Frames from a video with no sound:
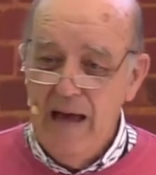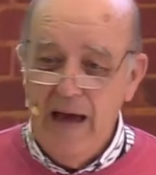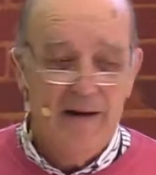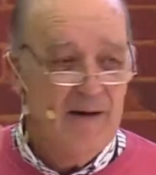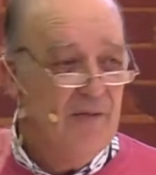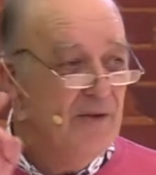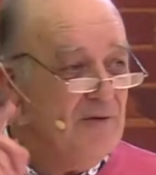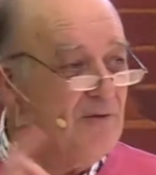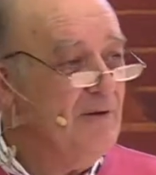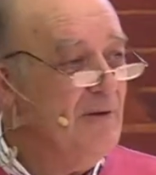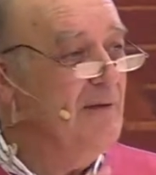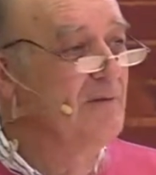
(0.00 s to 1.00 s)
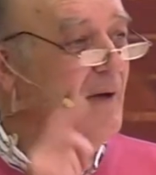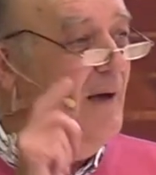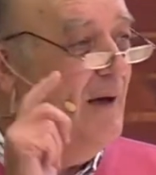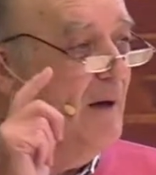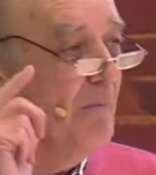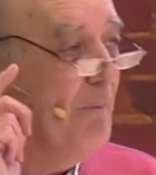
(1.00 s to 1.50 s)
And this is
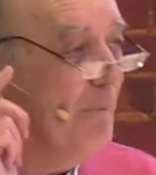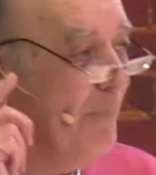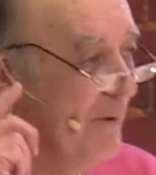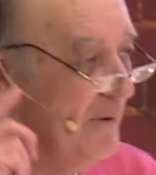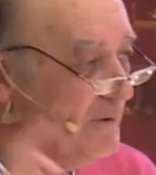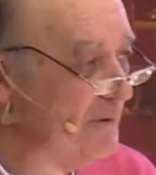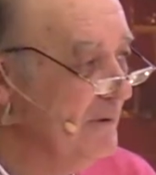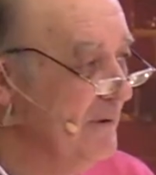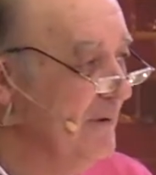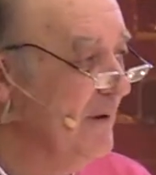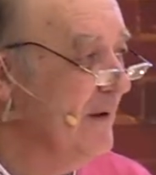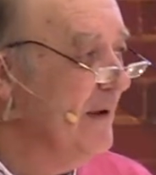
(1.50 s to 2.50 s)
a person.